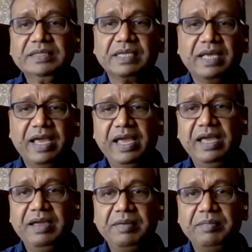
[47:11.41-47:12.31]
and say,
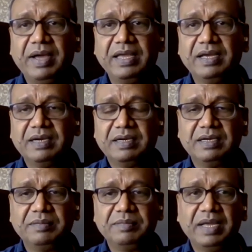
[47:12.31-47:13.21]
"Hey, my
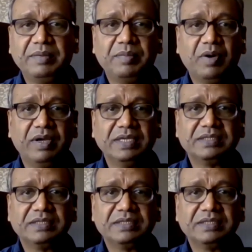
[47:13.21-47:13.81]
girl, my boy